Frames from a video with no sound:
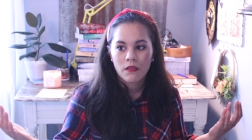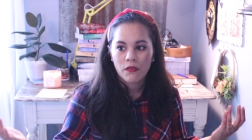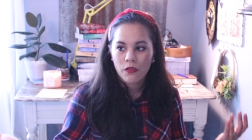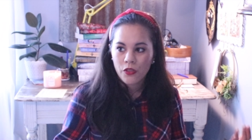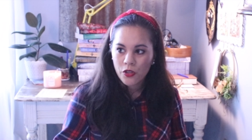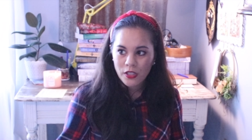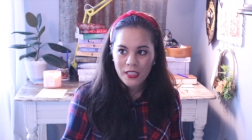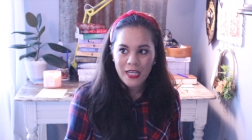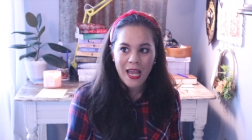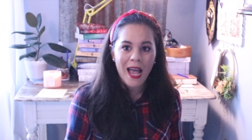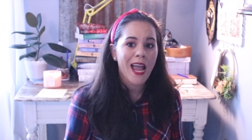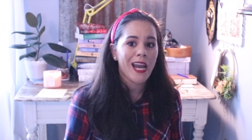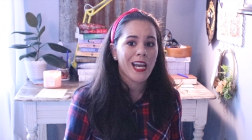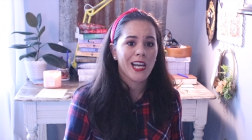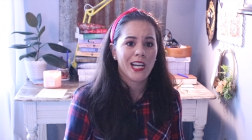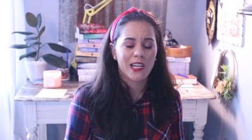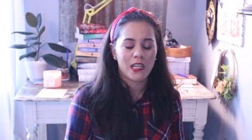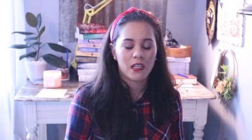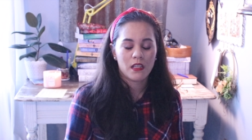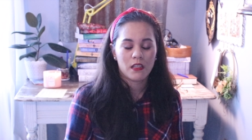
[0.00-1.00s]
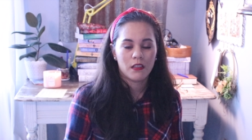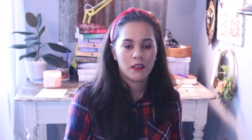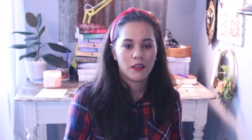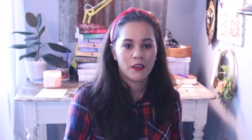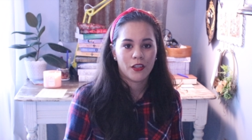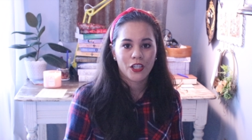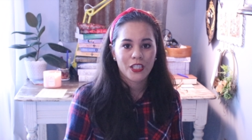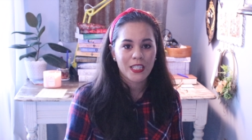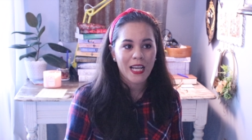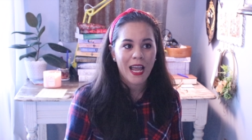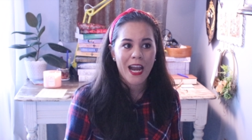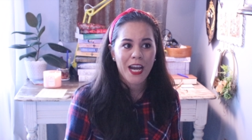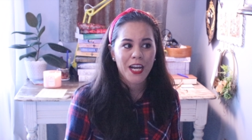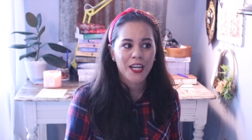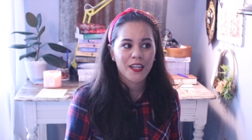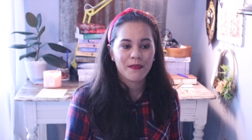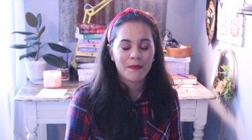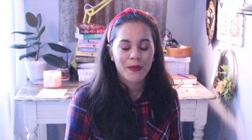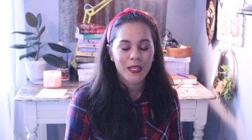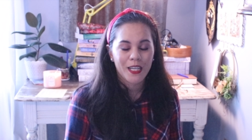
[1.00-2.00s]
they're tired they're
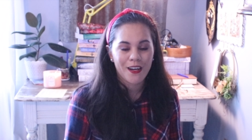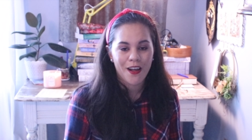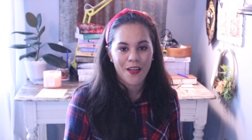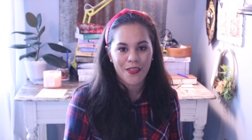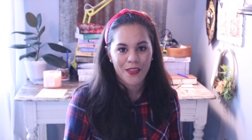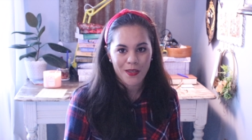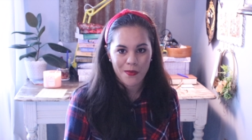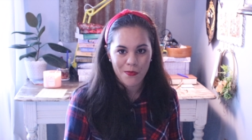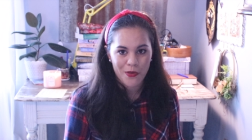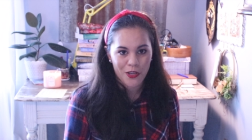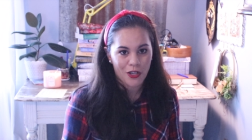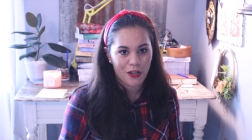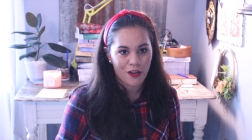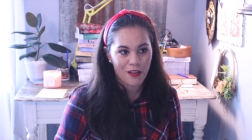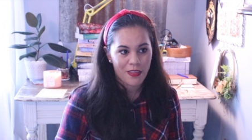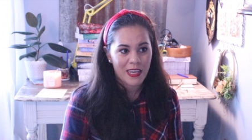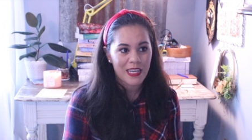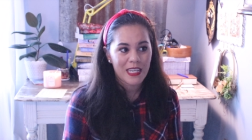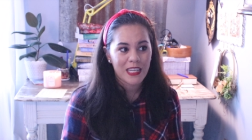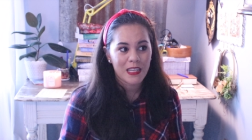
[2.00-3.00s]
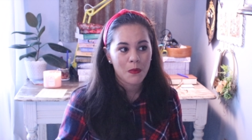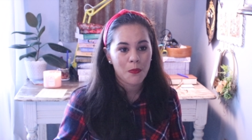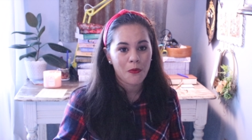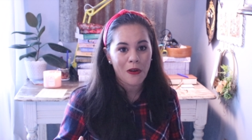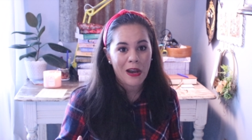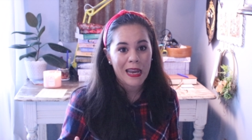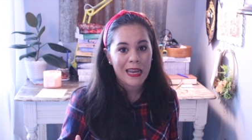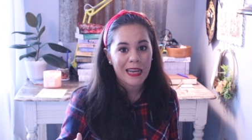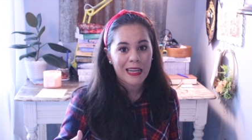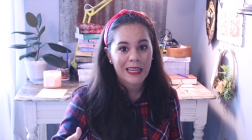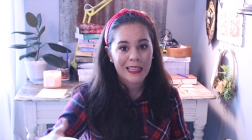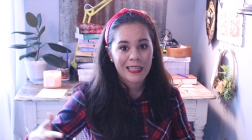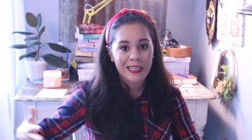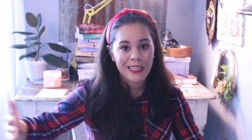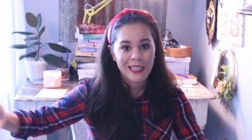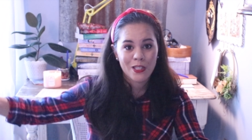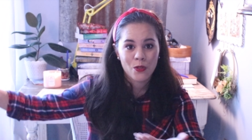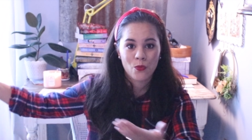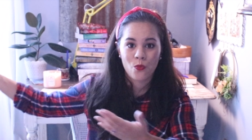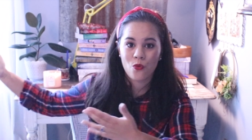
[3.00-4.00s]
tired of being on the computer they need a break
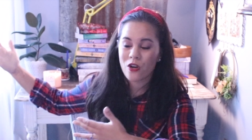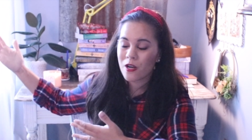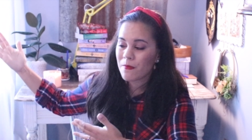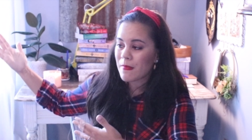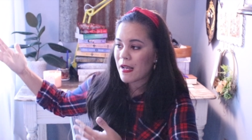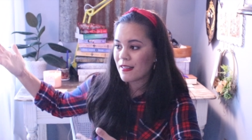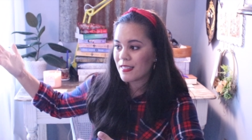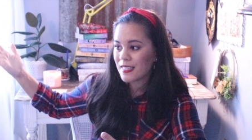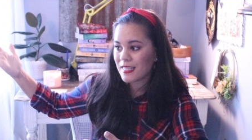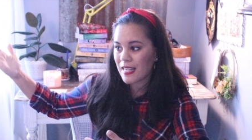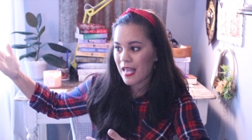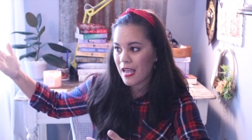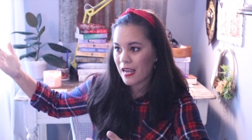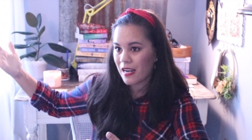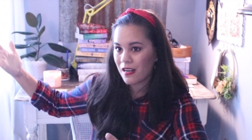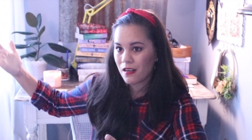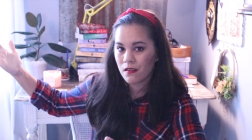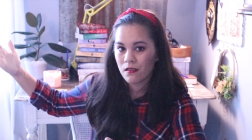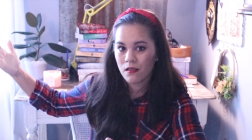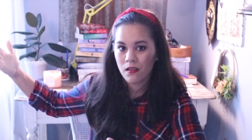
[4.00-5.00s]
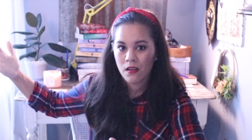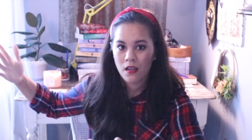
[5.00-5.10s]
it is warm outside